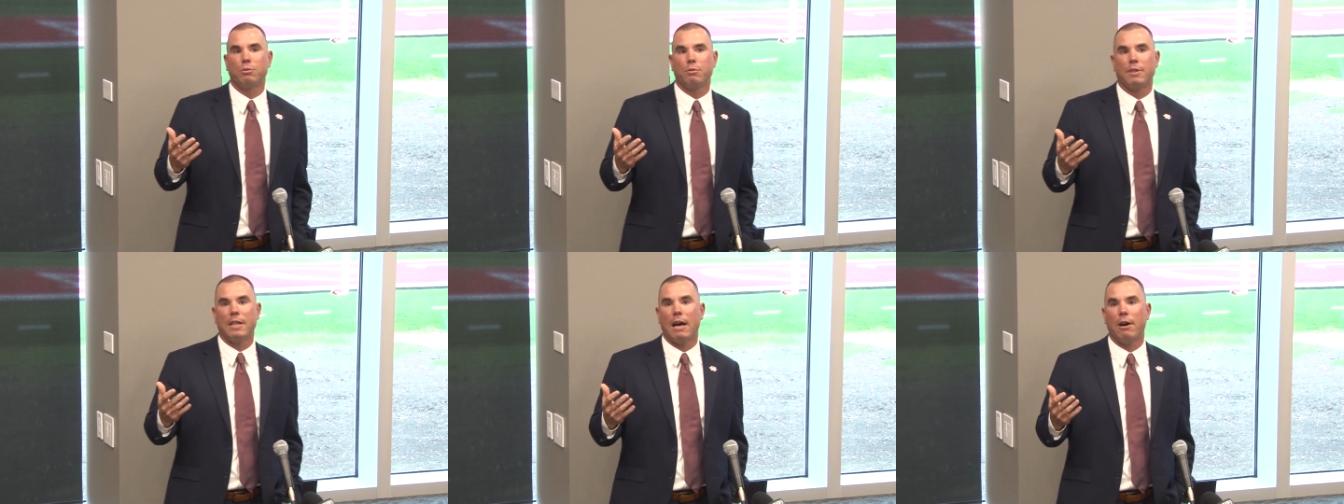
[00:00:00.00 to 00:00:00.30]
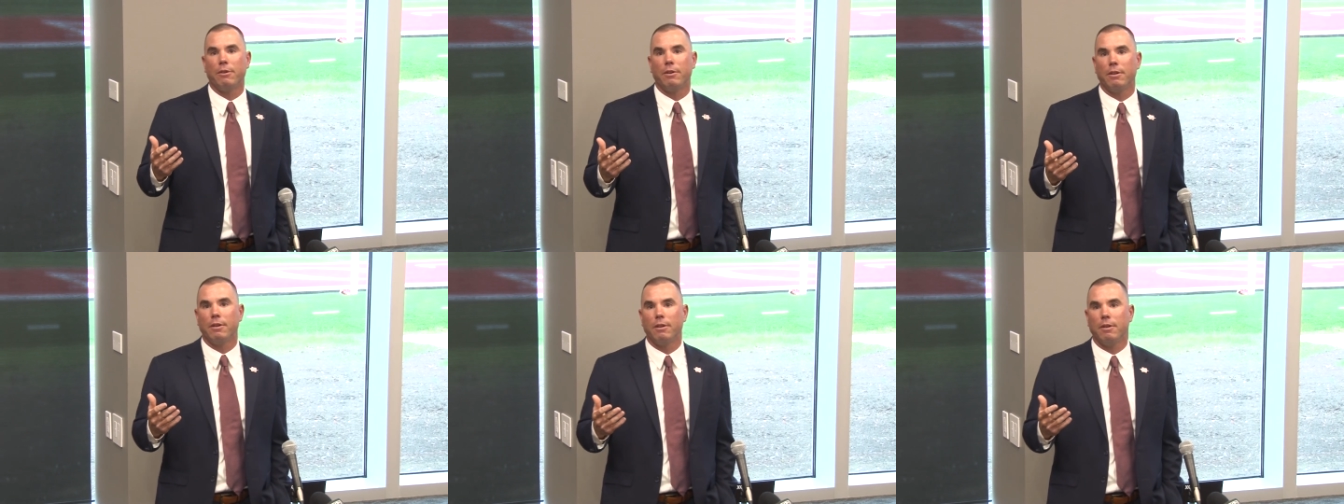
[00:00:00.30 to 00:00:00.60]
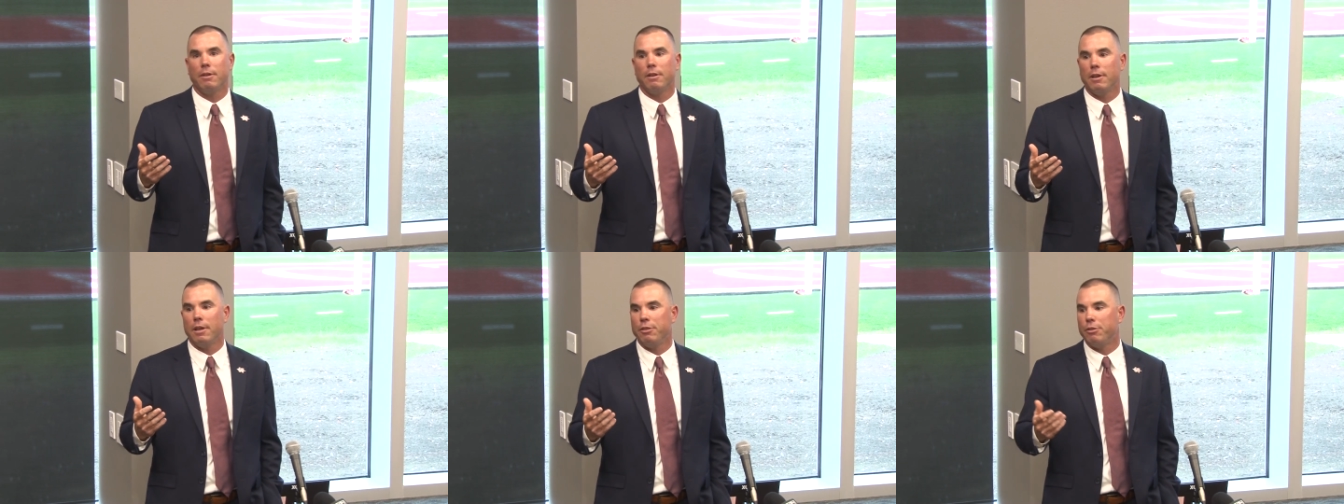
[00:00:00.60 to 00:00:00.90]
without
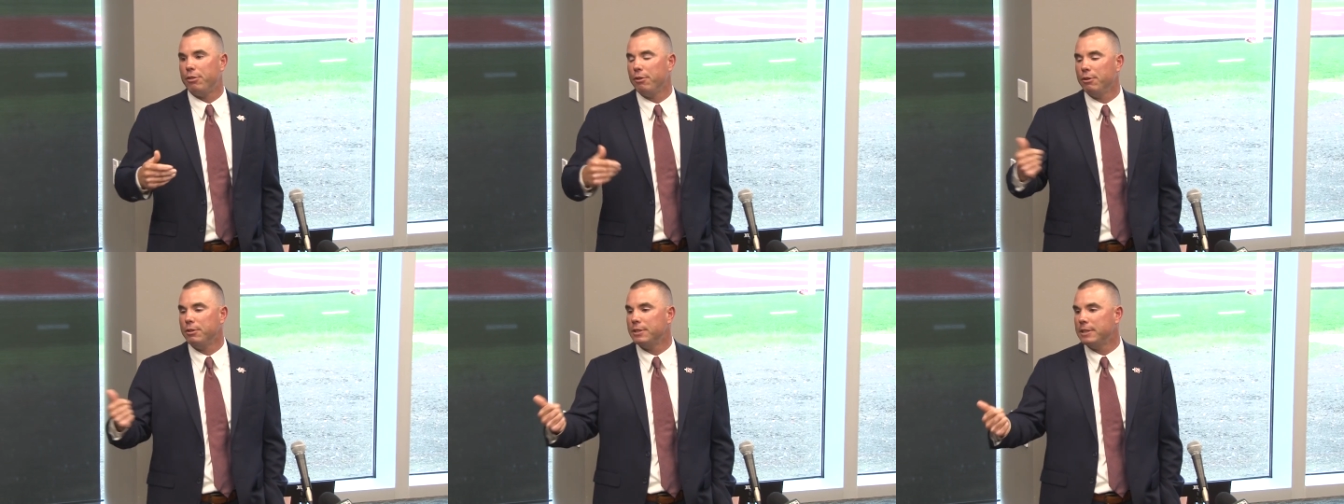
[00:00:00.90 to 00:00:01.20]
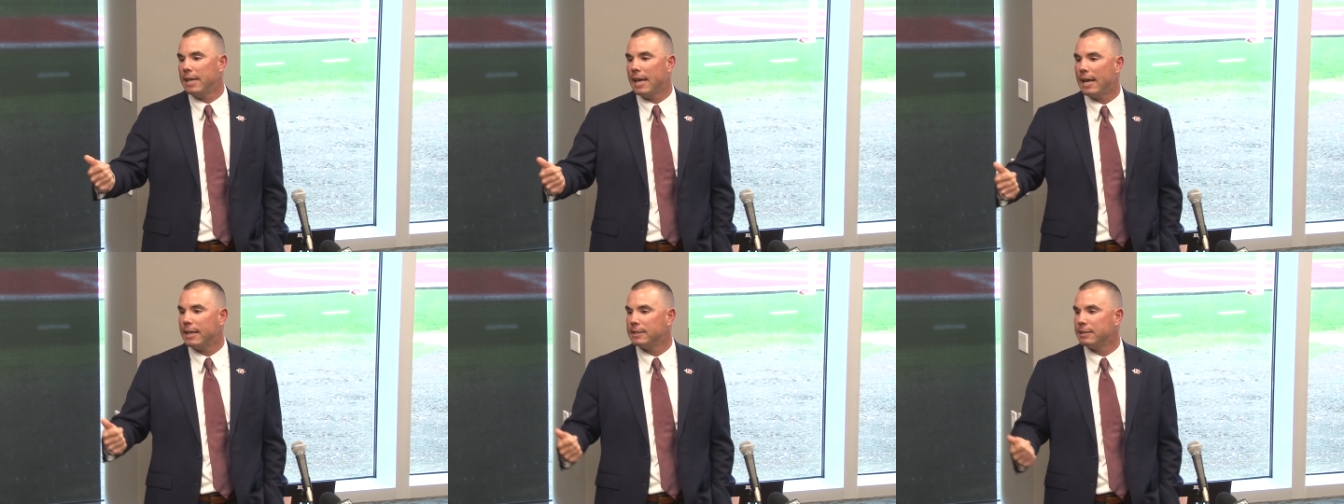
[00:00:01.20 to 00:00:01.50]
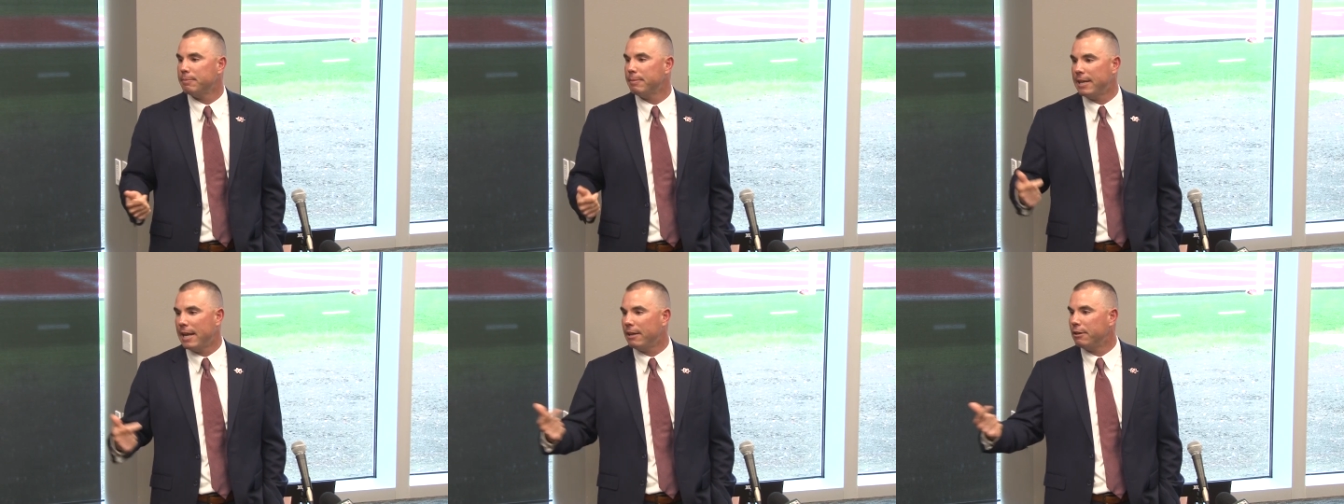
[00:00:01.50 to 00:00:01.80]

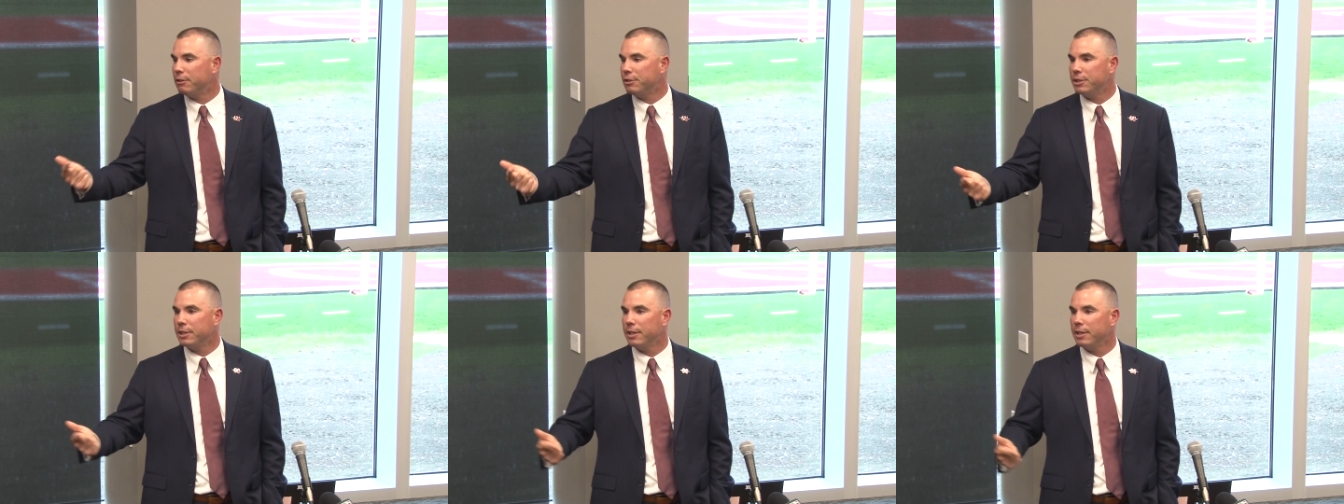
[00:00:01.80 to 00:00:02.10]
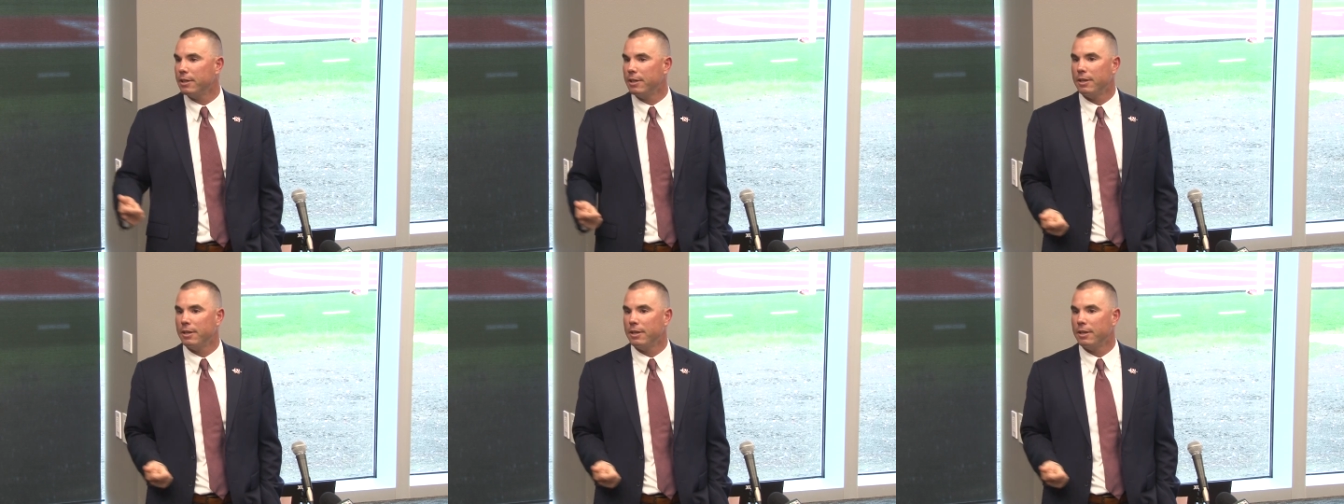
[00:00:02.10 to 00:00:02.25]
enthusiasm and energy.